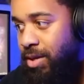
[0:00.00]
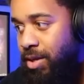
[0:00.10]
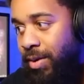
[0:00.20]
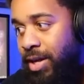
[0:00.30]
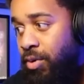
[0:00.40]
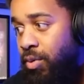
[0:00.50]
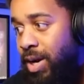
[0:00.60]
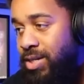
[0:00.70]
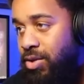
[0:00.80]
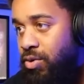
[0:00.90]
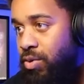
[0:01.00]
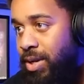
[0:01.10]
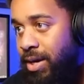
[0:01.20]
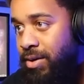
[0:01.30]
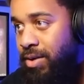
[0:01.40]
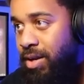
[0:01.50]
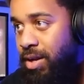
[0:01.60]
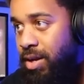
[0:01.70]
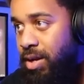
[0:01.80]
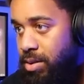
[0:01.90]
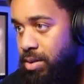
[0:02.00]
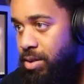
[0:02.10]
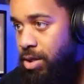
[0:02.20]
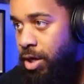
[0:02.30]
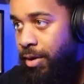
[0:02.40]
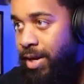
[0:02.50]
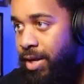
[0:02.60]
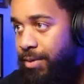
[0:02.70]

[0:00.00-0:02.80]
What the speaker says: Y'all ready? And we'll watch the cooldown. Are y'all ready?